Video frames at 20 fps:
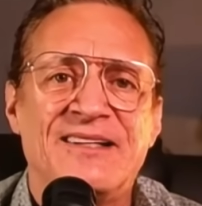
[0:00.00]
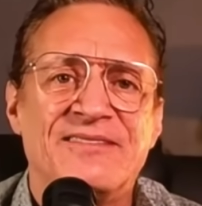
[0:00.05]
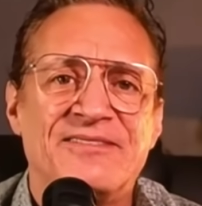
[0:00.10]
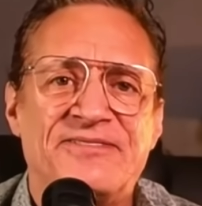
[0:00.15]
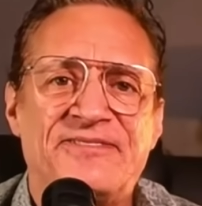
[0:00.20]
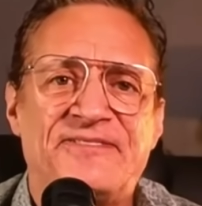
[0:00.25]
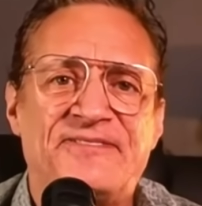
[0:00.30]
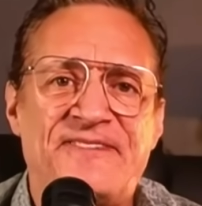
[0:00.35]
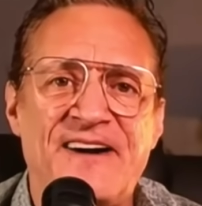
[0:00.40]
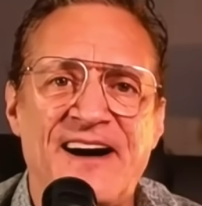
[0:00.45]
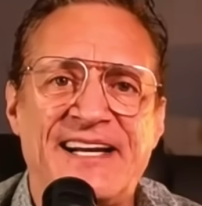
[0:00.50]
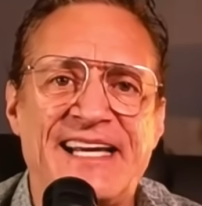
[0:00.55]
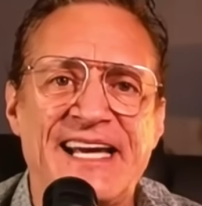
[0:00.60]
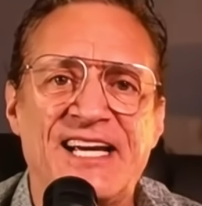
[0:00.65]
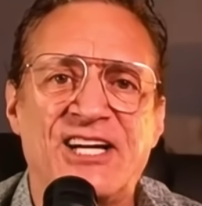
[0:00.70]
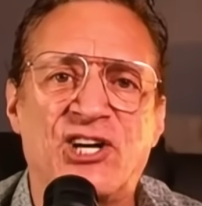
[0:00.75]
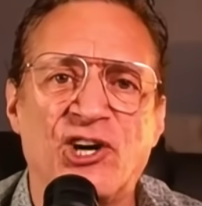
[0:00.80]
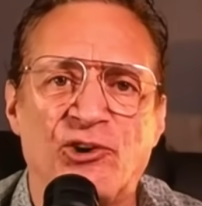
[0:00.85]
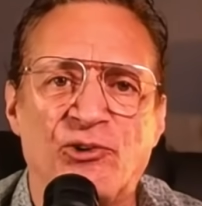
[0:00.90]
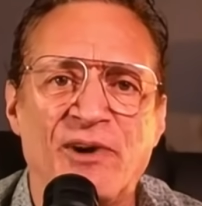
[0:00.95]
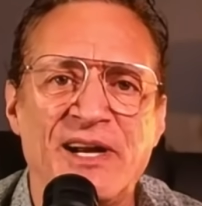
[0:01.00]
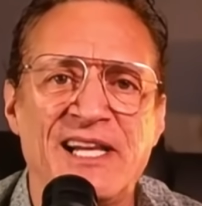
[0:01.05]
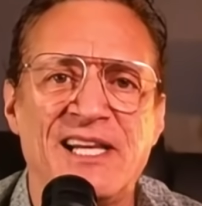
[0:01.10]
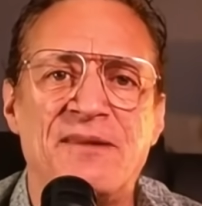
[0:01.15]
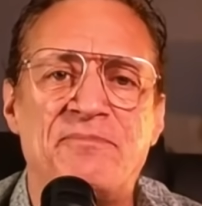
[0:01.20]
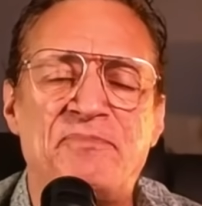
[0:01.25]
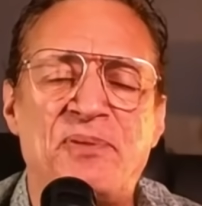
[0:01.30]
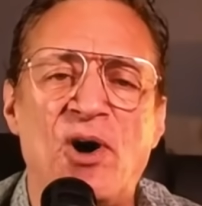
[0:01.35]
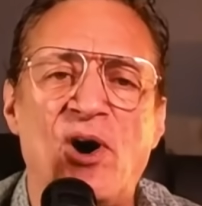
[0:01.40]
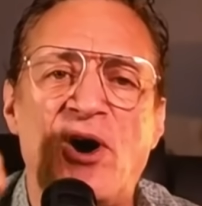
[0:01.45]
fucking
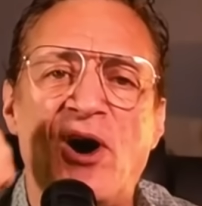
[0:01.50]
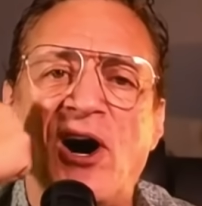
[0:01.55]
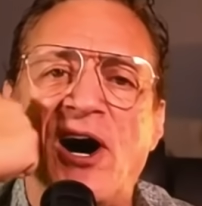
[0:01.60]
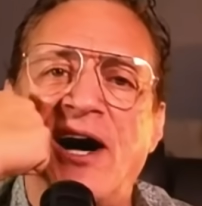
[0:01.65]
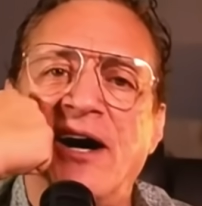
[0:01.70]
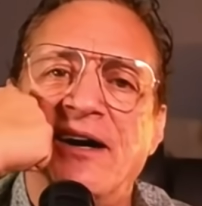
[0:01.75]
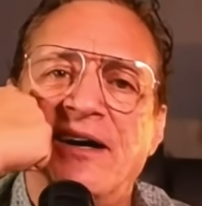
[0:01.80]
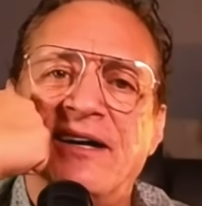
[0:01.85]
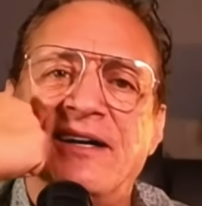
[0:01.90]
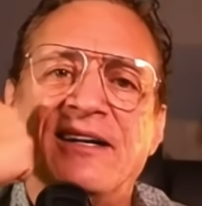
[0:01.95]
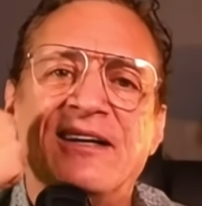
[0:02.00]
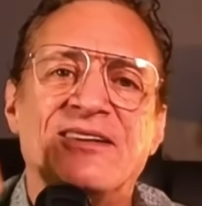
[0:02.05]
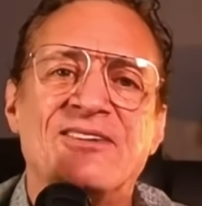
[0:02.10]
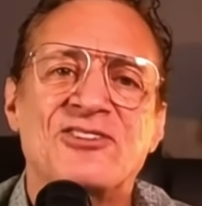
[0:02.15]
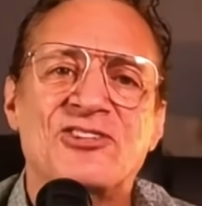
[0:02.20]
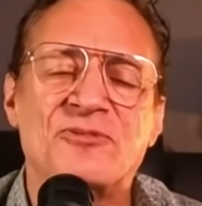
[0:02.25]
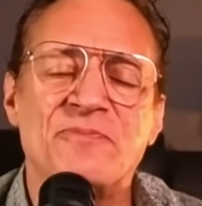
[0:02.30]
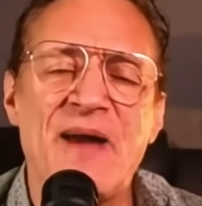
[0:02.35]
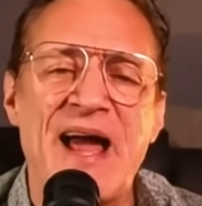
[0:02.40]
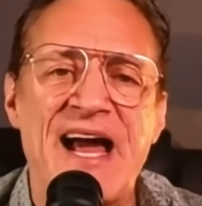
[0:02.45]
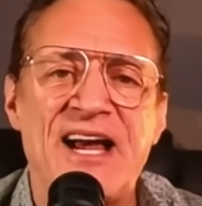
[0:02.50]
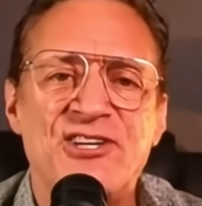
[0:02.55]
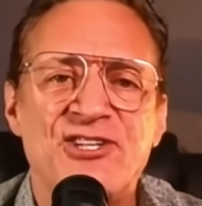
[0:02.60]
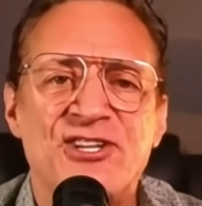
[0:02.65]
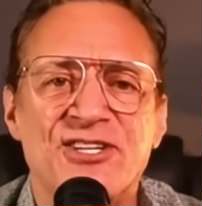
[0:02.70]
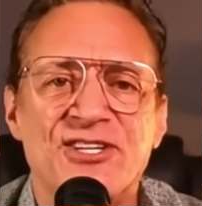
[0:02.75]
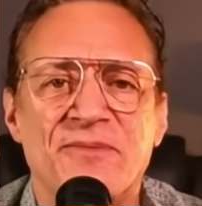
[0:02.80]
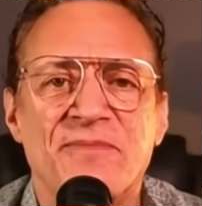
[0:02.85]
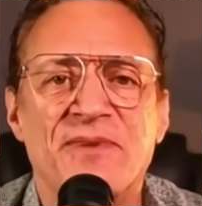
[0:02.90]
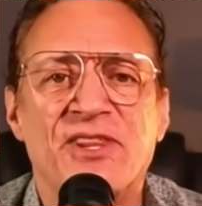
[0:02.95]
gorilla paw
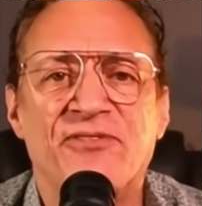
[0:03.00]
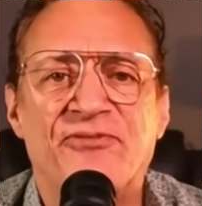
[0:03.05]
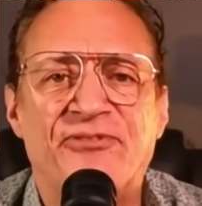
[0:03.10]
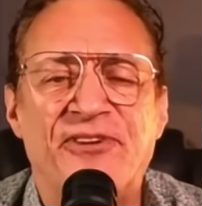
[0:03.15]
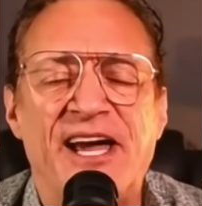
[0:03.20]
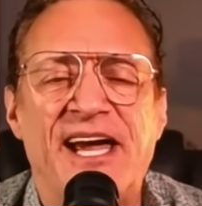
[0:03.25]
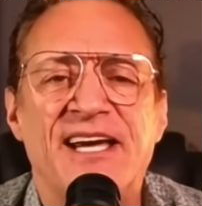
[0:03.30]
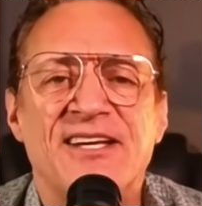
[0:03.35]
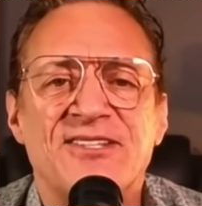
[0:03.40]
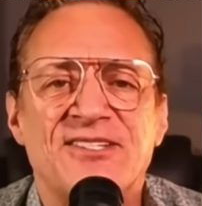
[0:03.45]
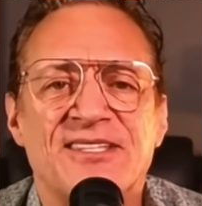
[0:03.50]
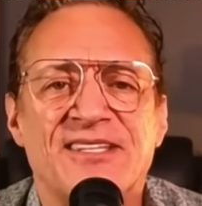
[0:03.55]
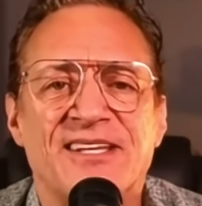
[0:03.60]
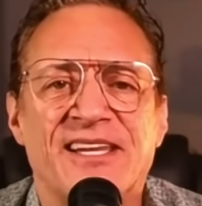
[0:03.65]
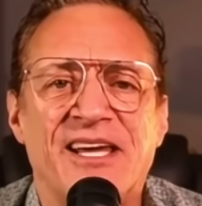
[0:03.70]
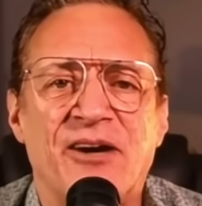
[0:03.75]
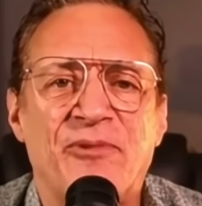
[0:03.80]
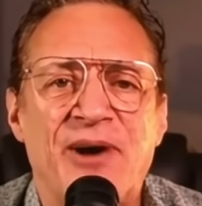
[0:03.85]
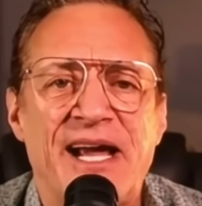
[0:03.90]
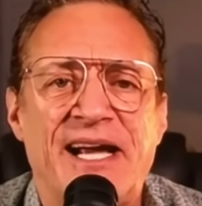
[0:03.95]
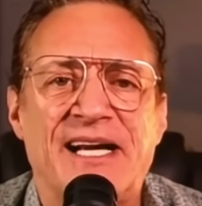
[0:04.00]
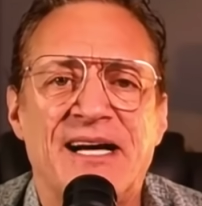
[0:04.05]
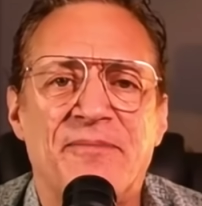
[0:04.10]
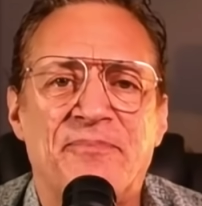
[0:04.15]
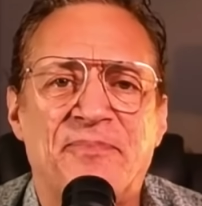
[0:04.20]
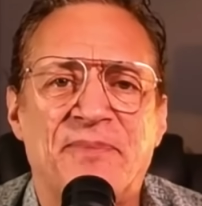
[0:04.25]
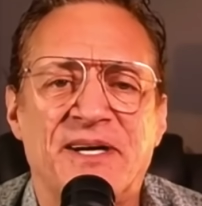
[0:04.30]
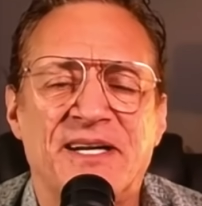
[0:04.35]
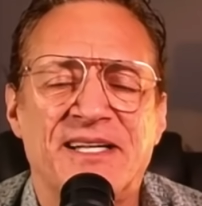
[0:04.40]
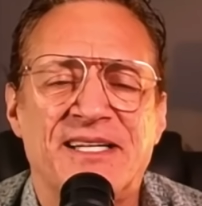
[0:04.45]
smashes them in the face, and they wake
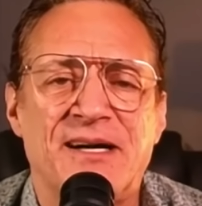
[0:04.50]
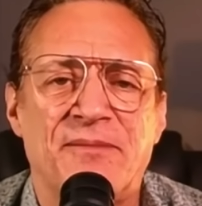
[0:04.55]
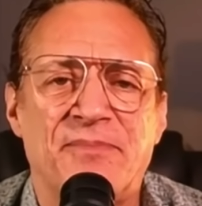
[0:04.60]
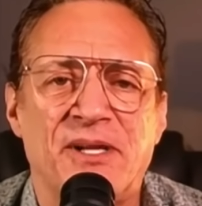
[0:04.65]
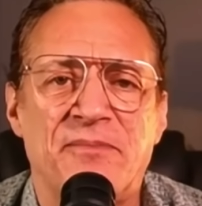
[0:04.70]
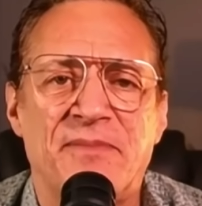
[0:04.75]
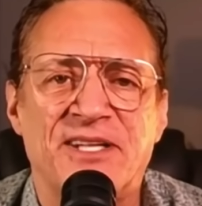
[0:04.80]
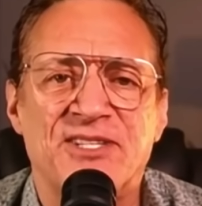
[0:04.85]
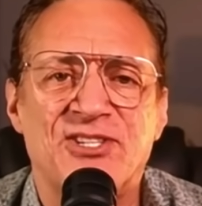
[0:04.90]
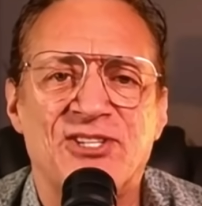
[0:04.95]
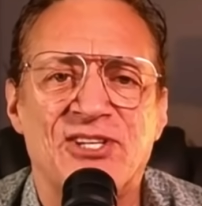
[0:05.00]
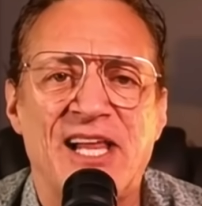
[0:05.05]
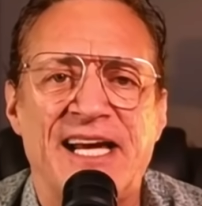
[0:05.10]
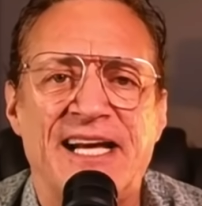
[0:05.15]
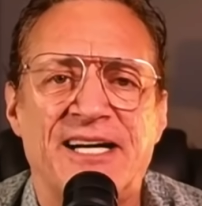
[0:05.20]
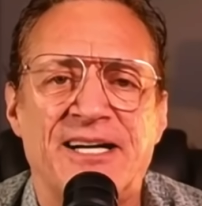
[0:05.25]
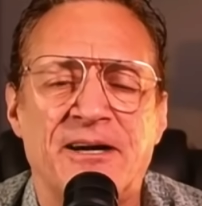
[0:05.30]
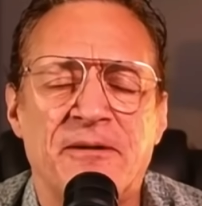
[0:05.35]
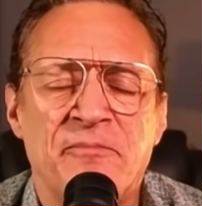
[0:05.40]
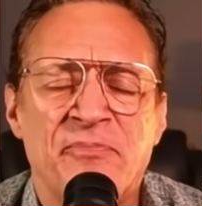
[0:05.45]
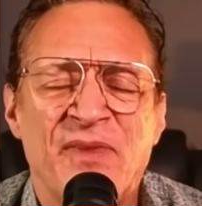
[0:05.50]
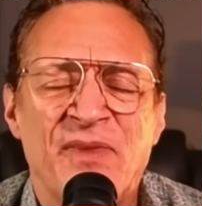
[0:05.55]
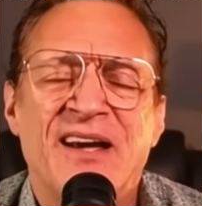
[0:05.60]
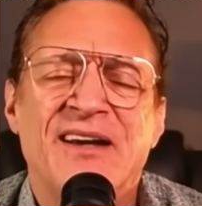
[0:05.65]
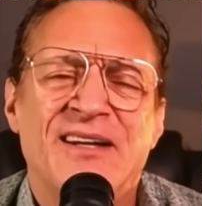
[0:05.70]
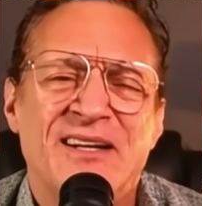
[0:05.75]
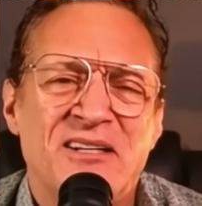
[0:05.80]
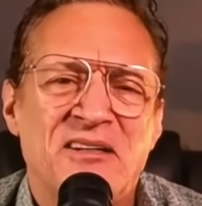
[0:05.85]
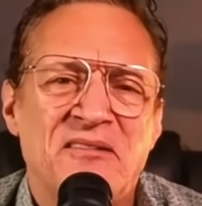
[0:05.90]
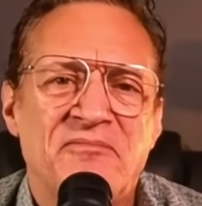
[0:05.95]
up a couple of months later,
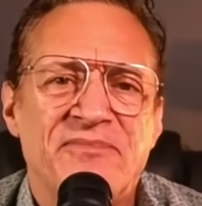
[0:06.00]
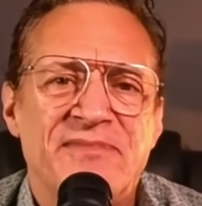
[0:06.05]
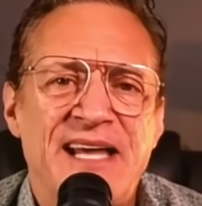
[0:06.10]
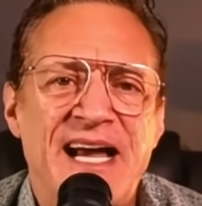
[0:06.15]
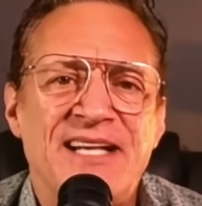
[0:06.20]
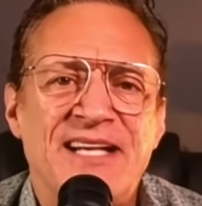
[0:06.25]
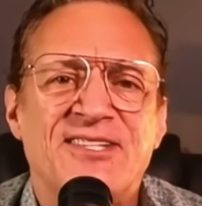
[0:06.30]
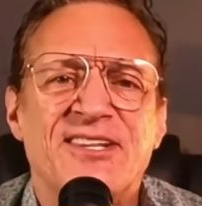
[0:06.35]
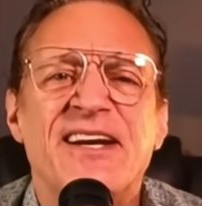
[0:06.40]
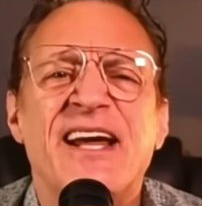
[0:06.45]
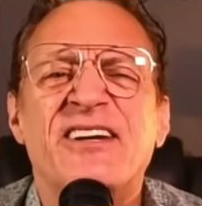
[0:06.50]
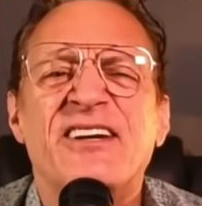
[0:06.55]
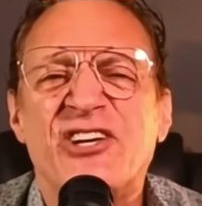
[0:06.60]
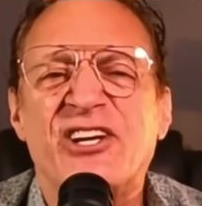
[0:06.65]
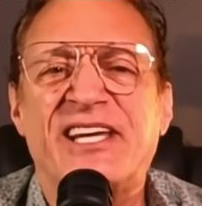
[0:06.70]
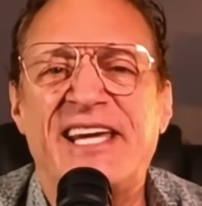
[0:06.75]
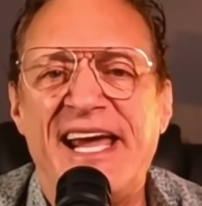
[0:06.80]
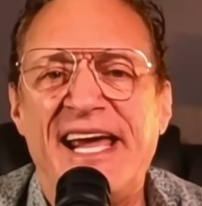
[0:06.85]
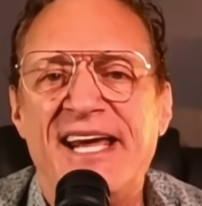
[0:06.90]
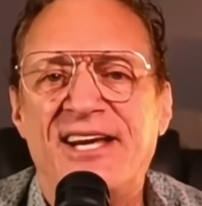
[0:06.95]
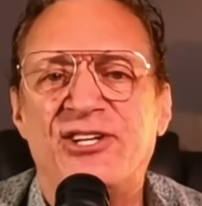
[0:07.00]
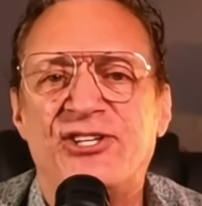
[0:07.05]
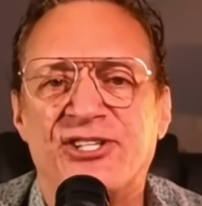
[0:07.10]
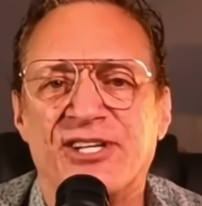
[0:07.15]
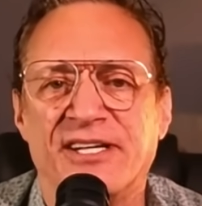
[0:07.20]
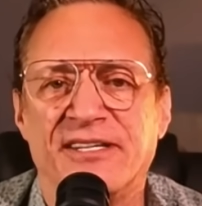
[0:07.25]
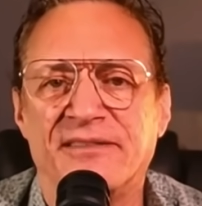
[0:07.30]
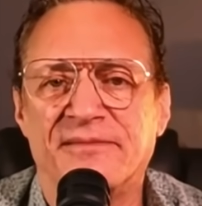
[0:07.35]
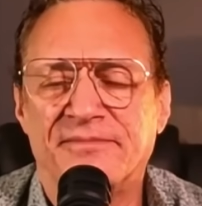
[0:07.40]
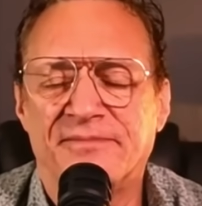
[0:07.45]
that's an
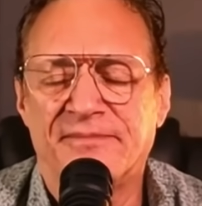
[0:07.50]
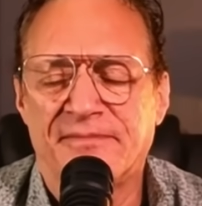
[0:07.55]
education.